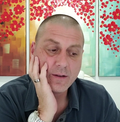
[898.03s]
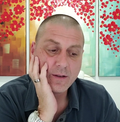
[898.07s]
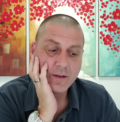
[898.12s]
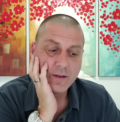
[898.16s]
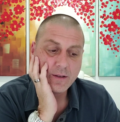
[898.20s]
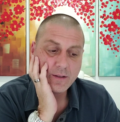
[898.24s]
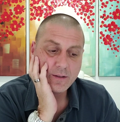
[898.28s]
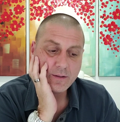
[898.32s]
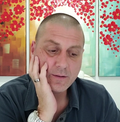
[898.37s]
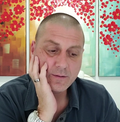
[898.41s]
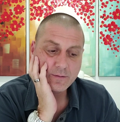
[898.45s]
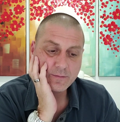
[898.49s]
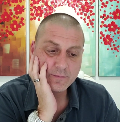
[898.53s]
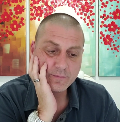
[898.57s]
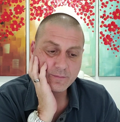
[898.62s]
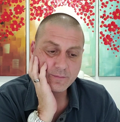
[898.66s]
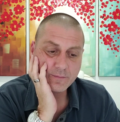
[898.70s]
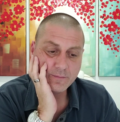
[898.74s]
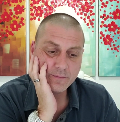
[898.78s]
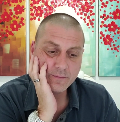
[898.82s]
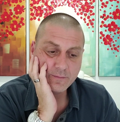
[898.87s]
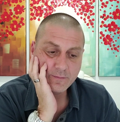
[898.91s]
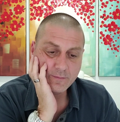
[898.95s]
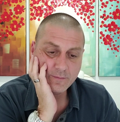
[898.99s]

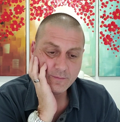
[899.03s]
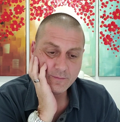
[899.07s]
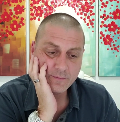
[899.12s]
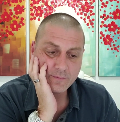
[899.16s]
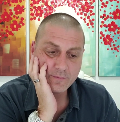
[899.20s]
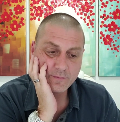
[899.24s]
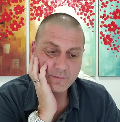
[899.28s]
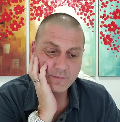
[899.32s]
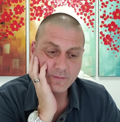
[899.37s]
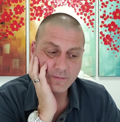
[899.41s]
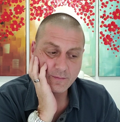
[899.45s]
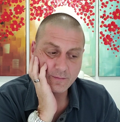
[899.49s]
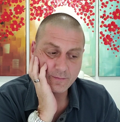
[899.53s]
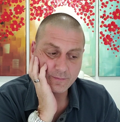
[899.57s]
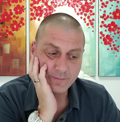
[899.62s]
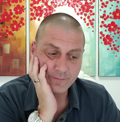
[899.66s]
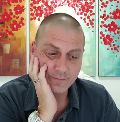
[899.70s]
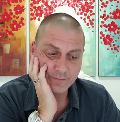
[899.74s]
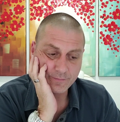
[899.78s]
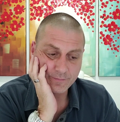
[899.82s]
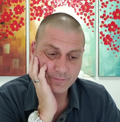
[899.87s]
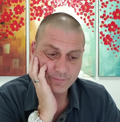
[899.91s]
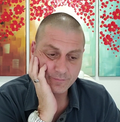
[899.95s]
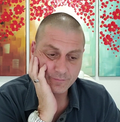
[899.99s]

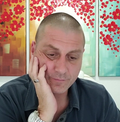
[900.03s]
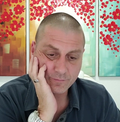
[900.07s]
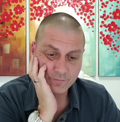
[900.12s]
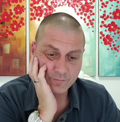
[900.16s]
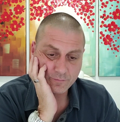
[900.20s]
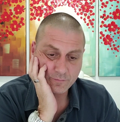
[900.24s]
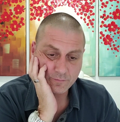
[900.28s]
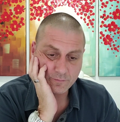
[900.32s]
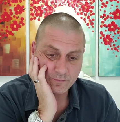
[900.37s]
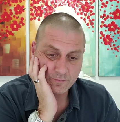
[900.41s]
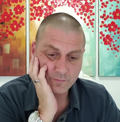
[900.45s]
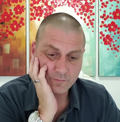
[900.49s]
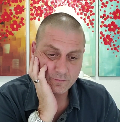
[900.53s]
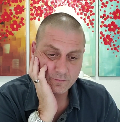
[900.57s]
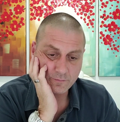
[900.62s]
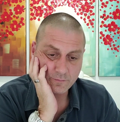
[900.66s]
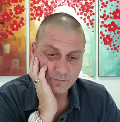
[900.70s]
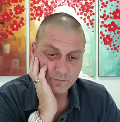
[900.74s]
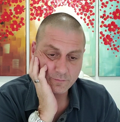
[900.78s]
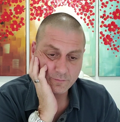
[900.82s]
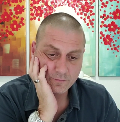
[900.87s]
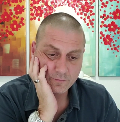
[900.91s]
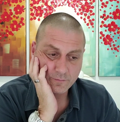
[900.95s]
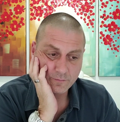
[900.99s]

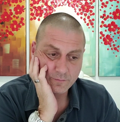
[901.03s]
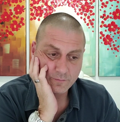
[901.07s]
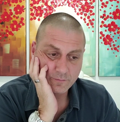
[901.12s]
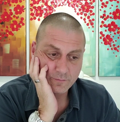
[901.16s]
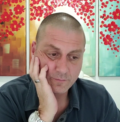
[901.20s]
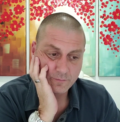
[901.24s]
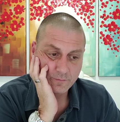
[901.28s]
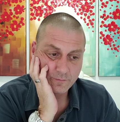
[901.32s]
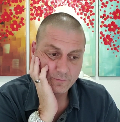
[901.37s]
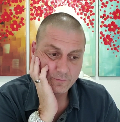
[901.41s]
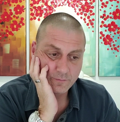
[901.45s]
[no speech]